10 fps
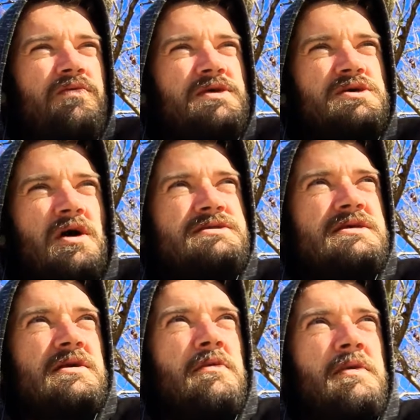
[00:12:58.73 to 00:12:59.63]
This
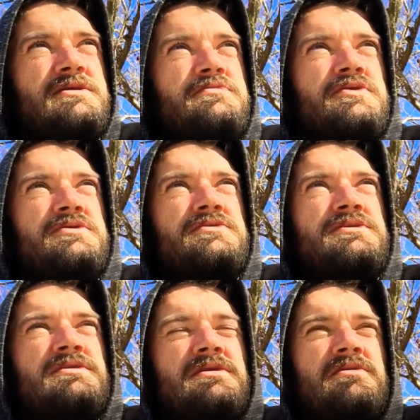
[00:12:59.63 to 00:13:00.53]
content I'm about to
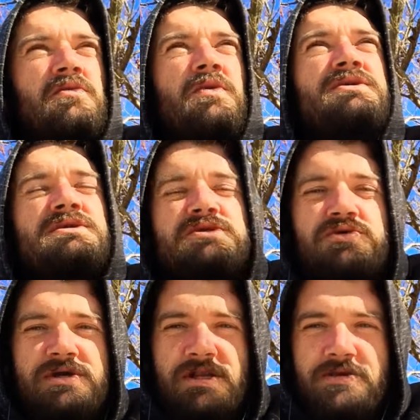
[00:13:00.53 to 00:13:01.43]
produce, what is this
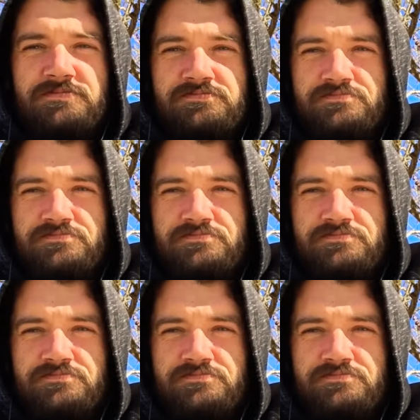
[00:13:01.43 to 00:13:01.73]
creating?